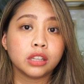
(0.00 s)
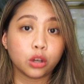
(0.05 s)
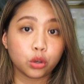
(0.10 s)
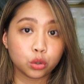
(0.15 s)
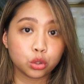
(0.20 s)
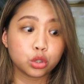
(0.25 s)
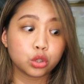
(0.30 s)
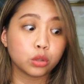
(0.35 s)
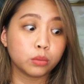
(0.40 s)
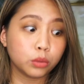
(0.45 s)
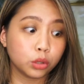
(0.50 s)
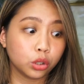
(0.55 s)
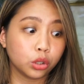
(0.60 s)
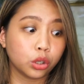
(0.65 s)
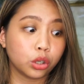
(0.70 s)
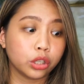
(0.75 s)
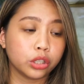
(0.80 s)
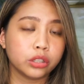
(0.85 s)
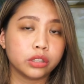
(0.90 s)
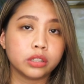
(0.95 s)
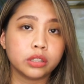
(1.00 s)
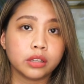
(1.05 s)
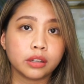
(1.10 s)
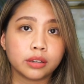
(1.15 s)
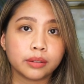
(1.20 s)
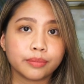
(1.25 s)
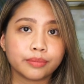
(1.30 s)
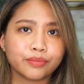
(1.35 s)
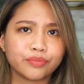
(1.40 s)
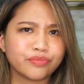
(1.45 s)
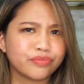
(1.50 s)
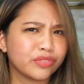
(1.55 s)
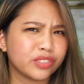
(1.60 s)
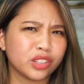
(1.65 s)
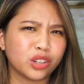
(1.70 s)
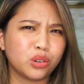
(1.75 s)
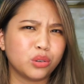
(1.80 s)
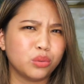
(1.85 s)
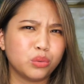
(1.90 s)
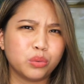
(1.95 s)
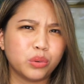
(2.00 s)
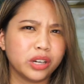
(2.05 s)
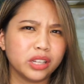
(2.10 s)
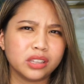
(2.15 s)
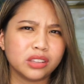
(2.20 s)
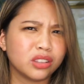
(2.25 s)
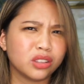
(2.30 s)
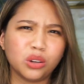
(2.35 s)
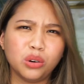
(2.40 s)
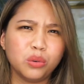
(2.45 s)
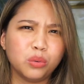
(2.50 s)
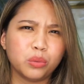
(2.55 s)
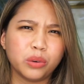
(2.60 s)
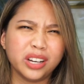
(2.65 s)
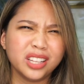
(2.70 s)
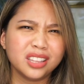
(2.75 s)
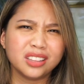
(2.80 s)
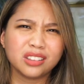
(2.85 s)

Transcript: na gusto mo doon. No, what? No, what?